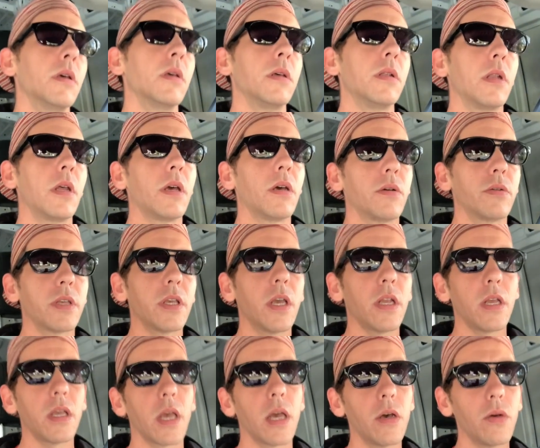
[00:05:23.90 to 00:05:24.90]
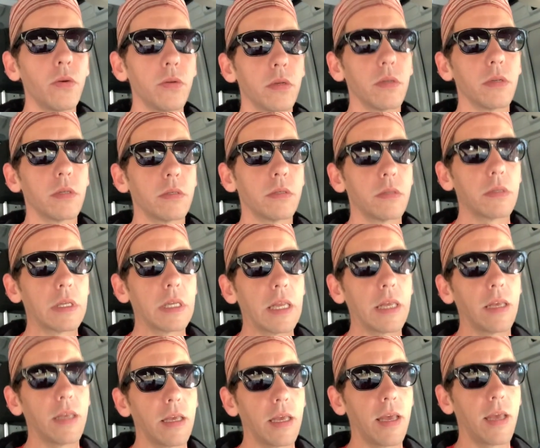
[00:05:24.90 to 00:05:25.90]
Now, getting out
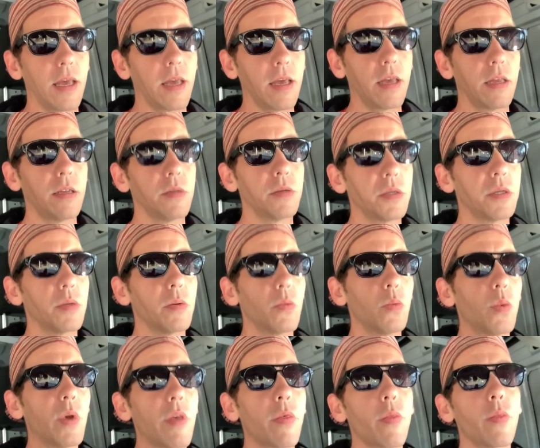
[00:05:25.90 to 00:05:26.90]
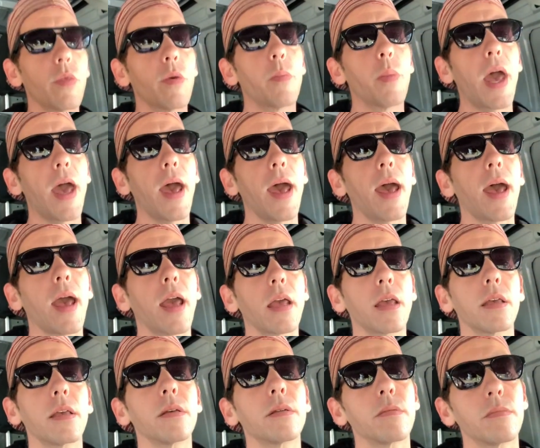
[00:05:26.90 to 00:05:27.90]
and with the pack,
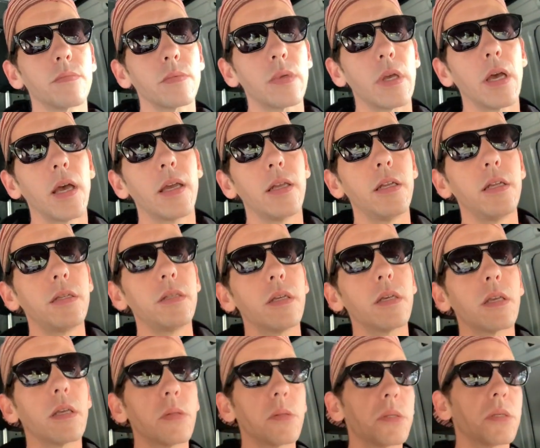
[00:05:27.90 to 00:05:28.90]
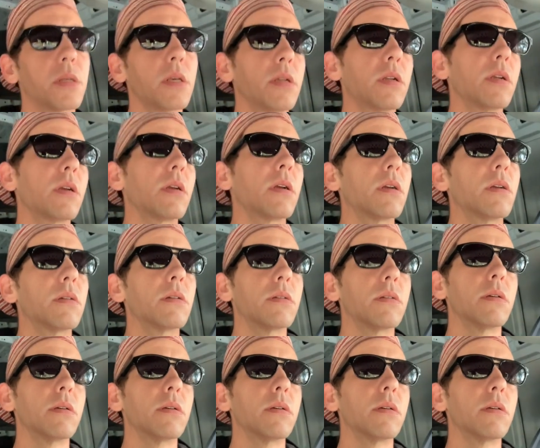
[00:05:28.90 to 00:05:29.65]
I need to consider